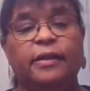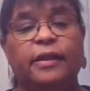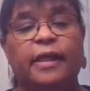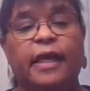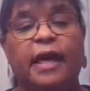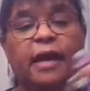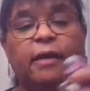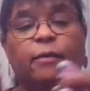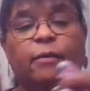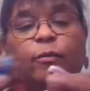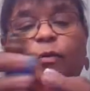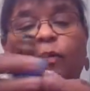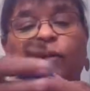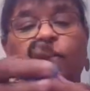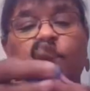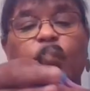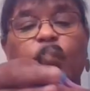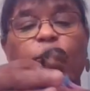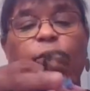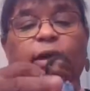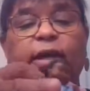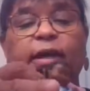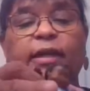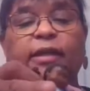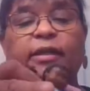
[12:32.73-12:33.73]
that were
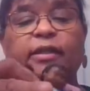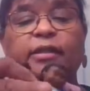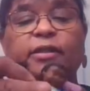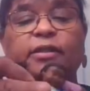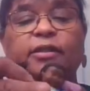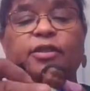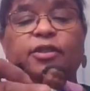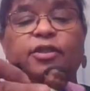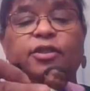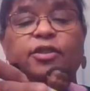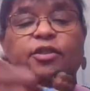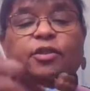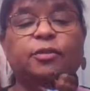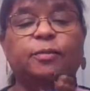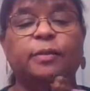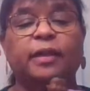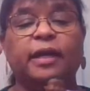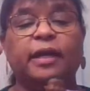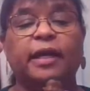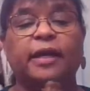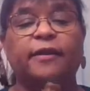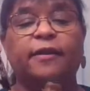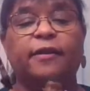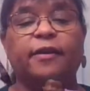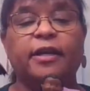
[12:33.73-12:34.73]
going to
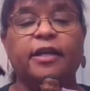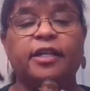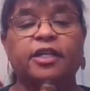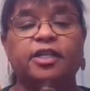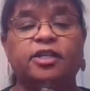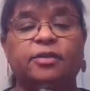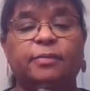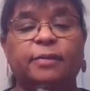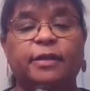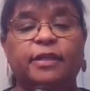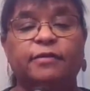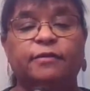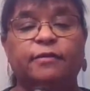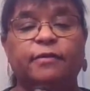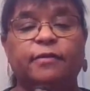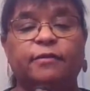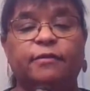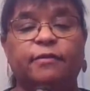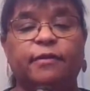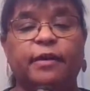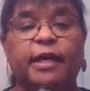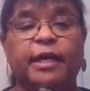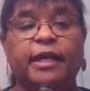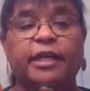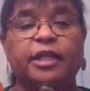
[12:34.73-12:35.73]
play their instruments for the
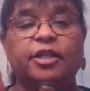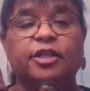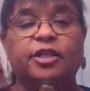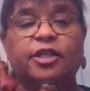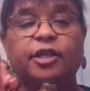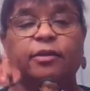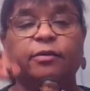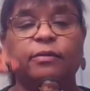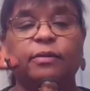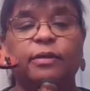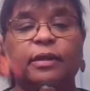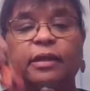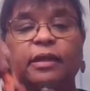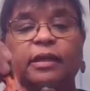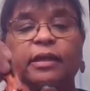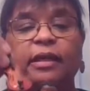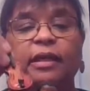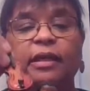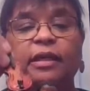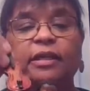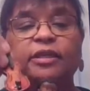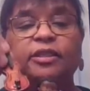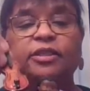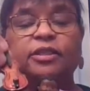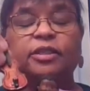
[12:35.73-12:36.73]
variety show.
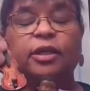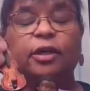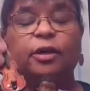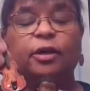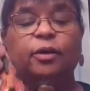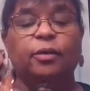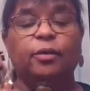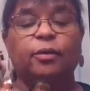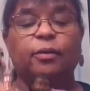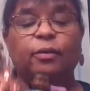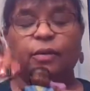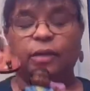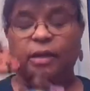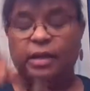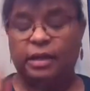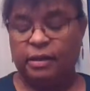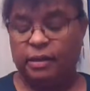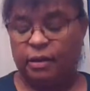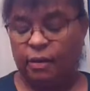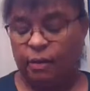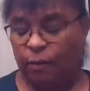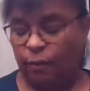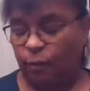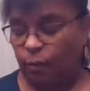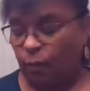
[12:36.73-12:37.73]
So
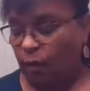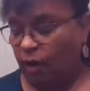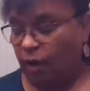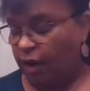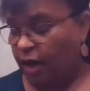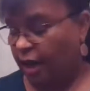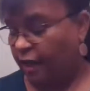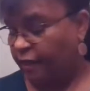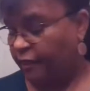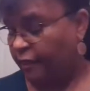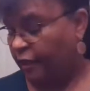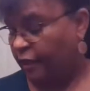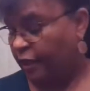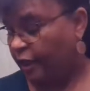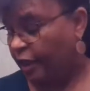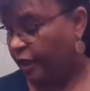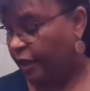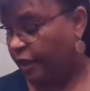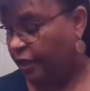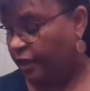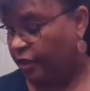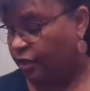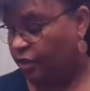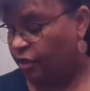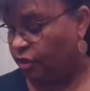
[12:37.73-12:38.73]
what I thought I
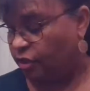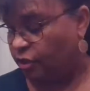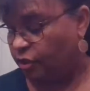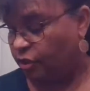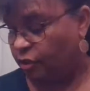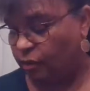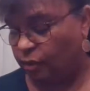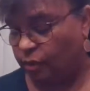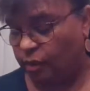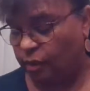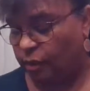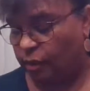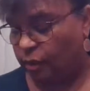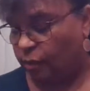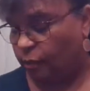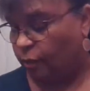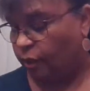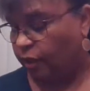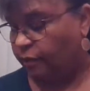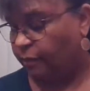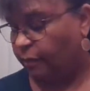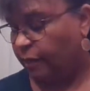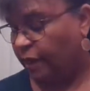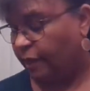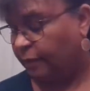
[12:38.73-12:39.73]
could do
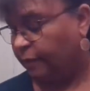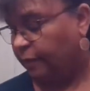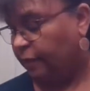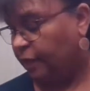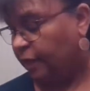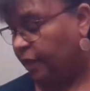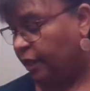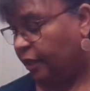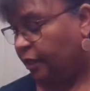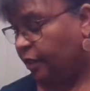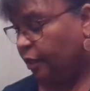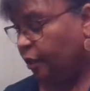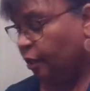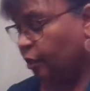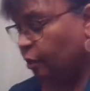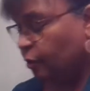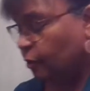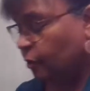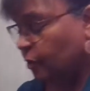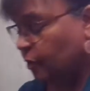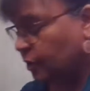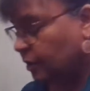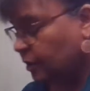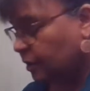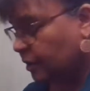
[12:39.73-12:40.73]
with my
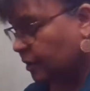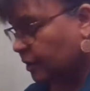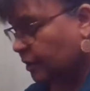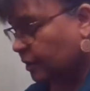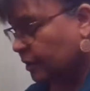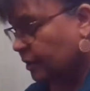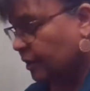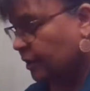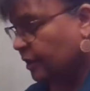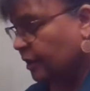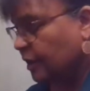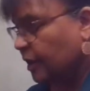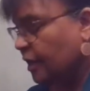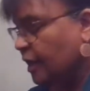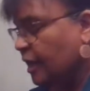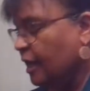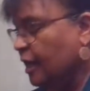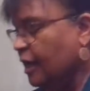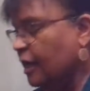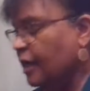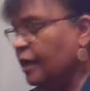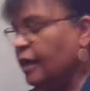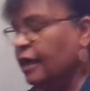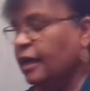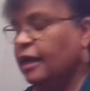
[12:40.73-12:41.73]
Play-Doh
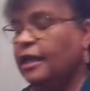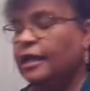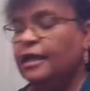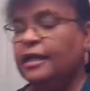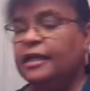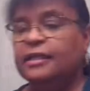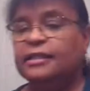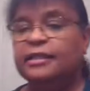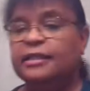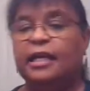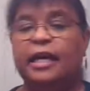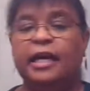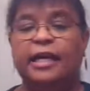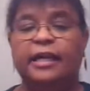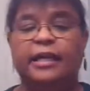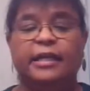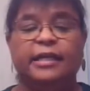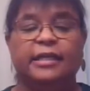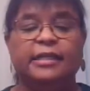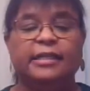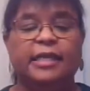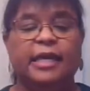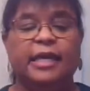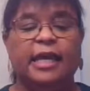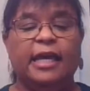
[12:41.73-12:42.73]
is I
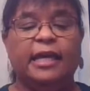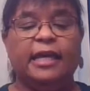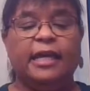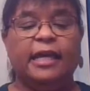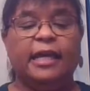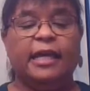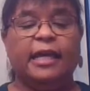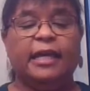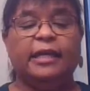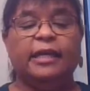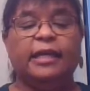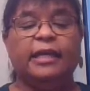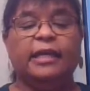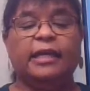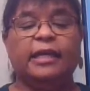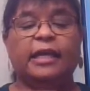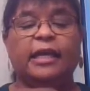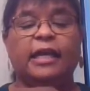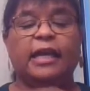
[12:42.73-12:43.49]
could take it